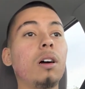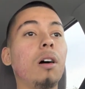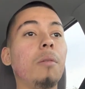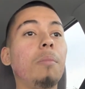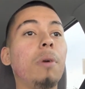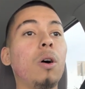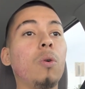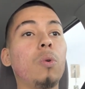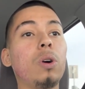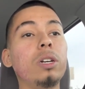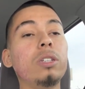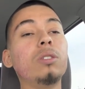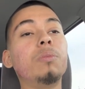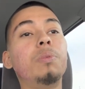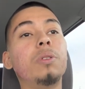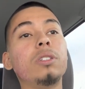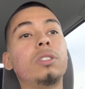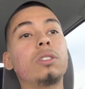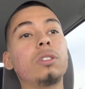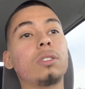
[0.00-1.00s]
about where you
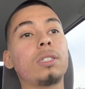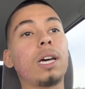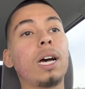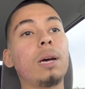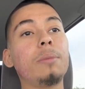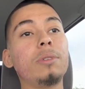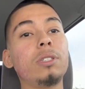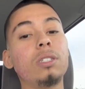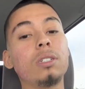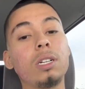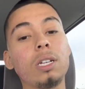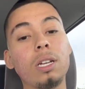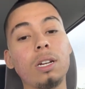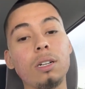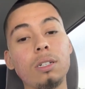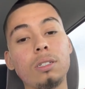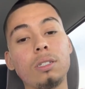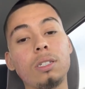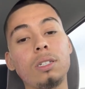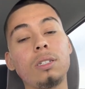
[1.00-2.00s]
put your time and your
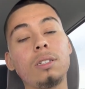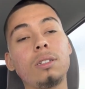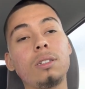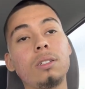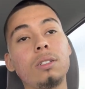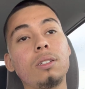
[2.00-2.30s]
energy.